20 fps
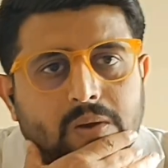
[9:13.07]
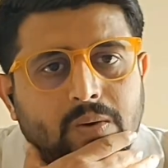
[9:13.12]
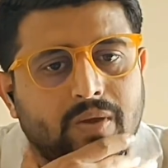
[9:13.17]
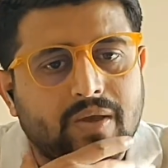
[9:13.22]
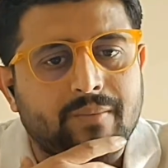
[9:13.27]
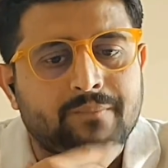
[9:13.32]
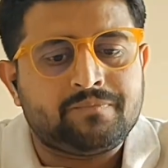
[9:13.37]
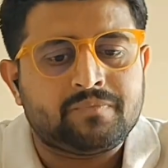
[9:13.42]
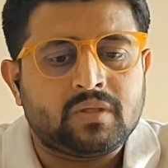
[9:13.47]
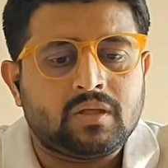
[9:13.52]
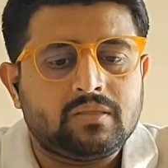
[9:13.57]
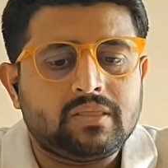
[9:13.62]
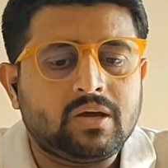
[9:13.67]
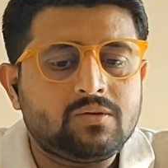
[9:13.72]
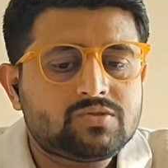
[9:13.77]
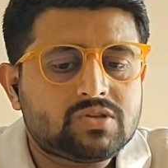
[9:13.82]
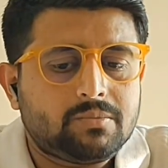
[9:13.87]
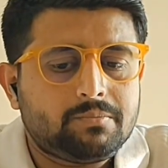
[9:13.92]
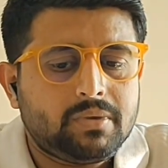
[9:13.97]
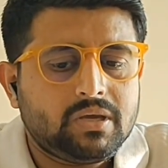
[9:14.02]
Okay,
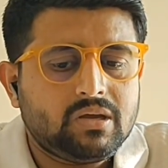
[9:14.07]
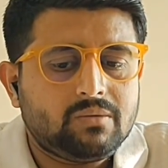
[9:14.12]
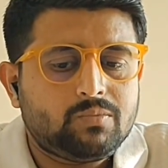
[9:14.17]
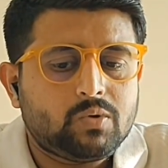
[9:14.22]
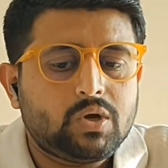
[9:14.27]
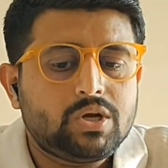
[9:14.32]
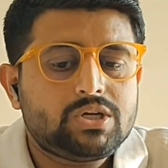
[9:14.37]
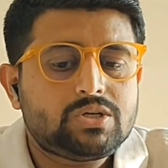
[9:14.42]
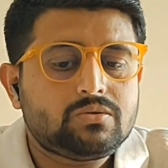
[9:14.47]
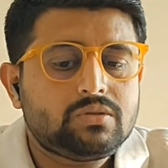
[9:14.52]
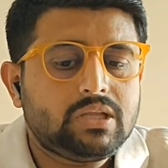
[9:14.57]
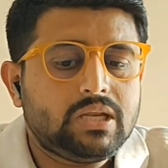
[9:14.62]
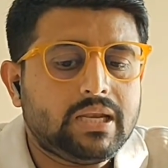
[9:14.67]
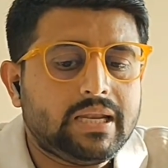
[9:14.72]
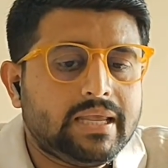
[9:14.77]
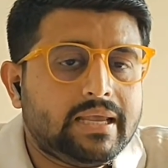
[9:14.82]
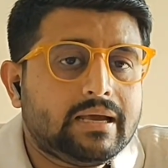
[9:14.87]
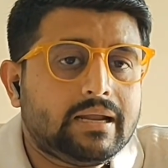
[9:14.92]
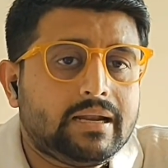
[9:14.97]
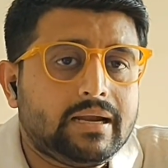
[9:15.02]
now jumping upon to the
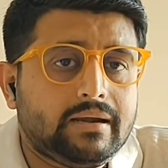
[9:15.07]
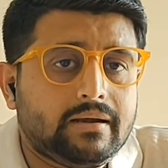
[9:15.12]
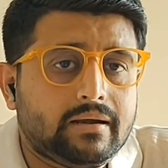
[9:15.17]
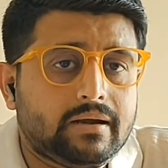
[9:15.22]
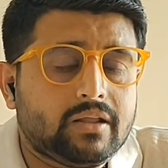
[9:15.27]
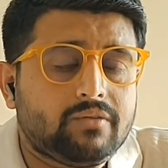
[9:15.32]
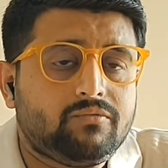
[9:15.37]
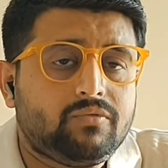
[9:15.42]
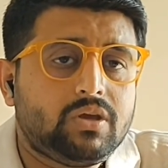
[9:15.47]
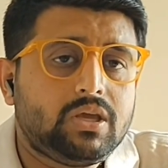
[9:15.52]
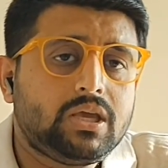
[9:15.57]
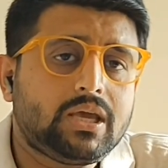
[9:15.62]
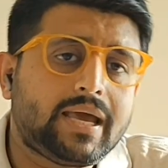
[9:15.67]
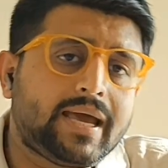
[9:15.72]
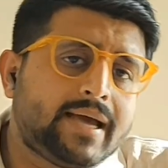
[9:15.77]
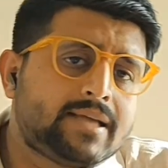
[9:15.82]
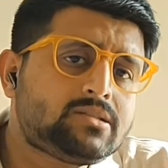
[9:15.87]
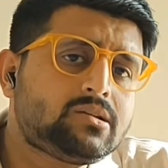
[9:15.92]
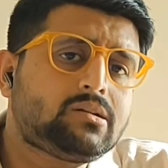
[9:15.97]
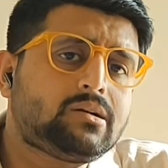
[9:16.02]
legal entity,
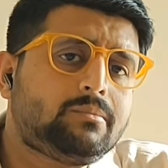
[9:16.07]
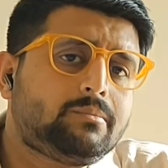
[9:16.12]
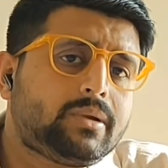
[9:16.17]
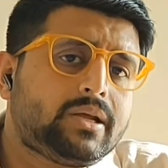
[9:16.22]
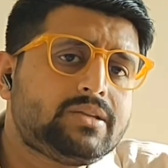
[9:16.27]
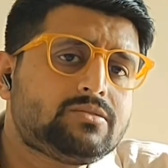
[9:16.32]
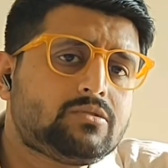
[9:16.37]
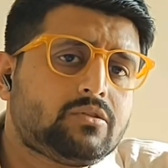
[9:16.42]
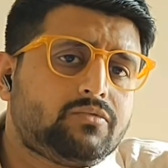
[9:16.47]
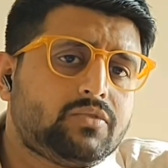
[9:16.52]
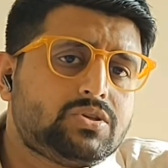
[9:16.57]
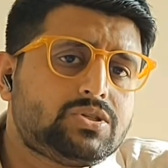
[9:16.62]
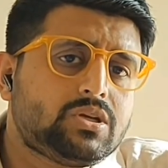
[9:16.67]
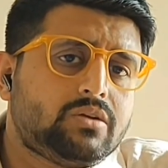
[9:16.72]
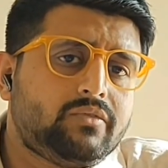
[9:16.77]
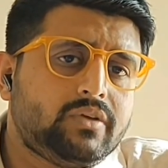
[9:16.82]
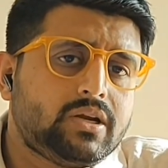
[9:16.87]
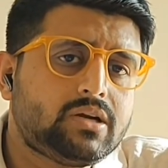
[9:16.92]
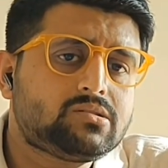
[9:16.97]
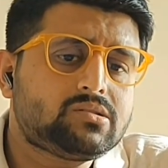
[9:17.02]
we as a compliance
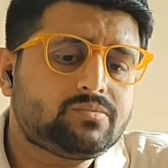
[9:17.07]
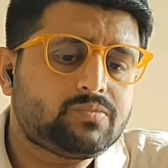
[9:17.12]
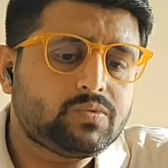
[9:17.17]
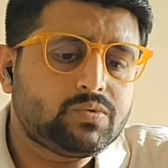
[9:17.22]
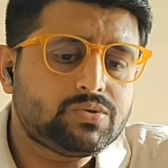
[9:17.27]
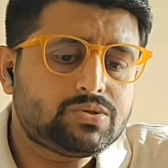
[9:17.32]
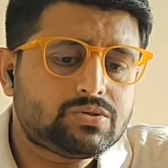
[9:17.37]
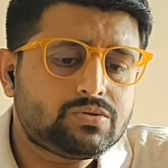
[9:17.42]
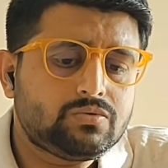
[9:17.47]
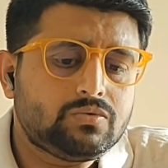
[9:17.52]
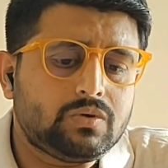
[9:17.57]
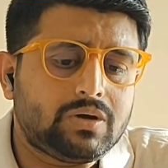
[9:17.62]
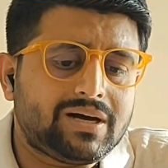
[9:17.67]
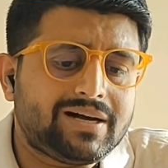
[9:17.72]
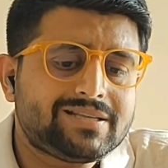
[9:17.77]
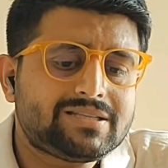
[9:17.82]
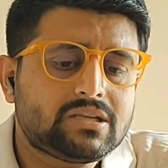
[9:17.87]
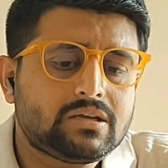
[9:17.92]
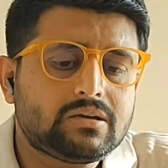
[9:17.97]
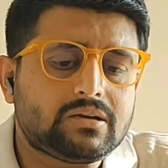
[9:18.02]
official, we are supposed to
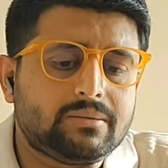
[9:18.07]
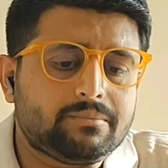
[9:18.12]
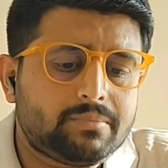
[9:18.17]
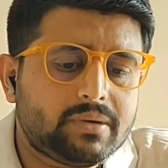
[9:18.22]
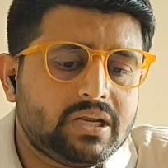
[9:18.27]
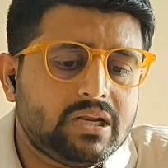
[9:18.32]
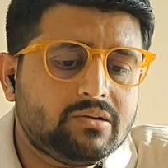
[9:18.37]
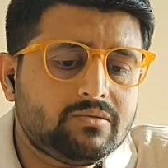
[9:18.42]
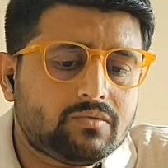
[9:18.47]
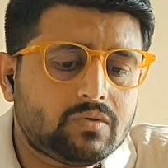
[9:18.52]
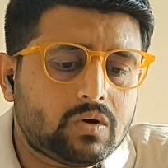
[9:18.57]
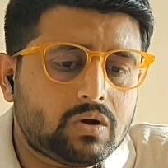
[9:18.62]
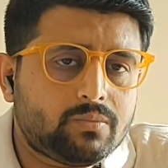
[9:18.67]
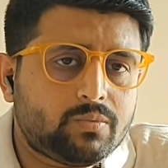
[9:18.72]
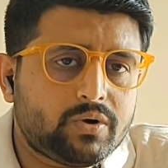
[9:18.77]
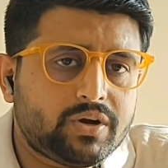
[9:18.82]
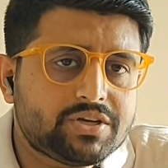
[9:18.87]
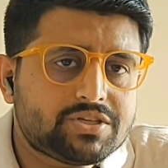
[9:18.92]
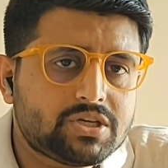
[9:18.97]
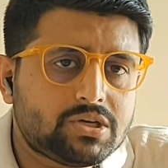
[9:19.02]
ask company
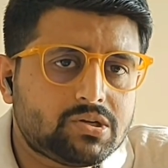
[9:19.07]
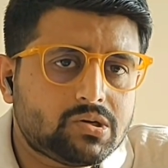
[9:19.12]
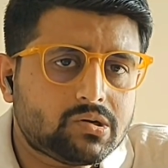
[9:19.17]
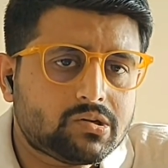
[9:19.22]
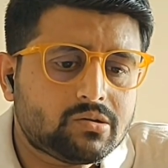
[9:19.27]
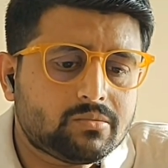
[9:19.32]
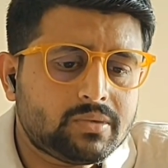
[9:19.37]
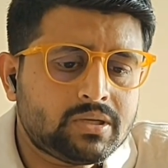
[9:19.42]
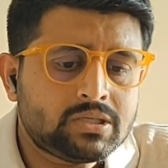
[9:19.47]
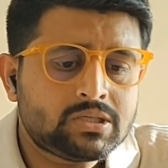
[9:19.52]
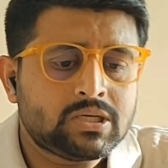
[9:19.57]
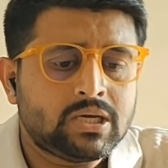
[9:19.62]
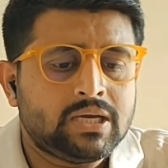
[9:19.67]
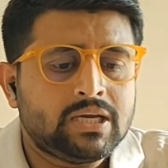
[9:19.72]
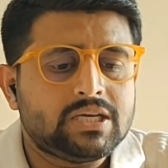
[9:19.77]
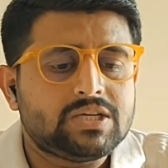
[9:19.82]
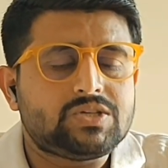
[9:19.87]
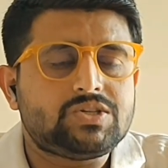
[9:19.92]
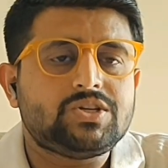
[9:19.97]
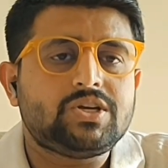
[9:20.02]
incorporation document,
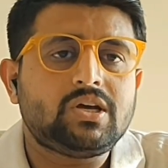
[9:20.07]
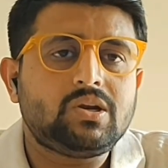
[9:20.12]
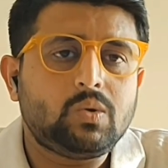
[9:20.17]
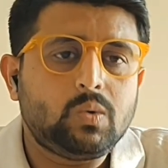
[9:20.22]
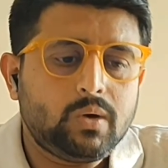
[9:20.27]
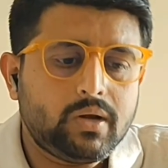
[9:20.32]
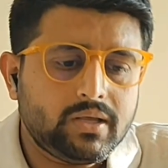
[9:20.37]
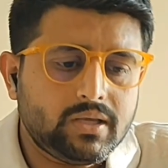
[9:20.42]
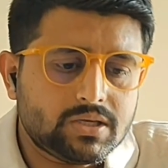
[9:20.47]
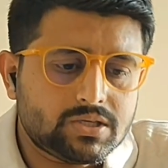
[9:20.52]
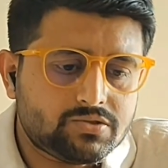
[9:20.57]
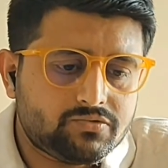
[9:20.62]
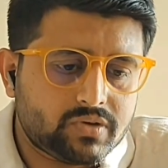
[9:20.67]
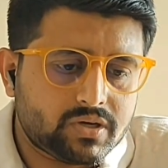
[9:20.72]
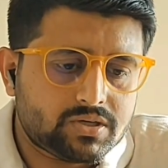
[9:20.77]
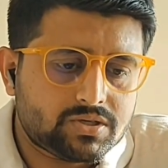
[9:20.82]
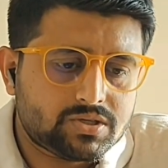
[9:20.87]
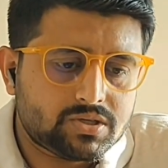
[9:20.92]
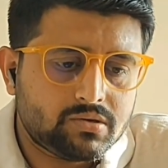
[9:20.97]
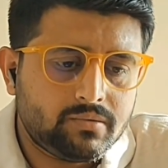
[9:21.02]
shareholding
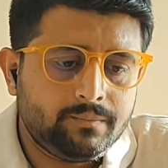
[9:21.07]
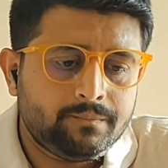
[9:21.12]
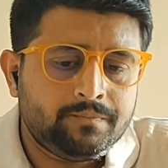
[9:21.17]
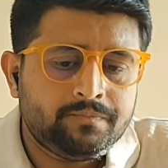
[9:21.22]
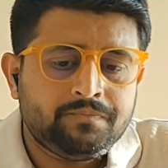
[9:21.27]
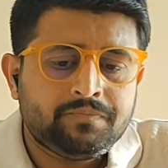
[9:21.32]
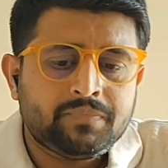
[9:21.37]
structure,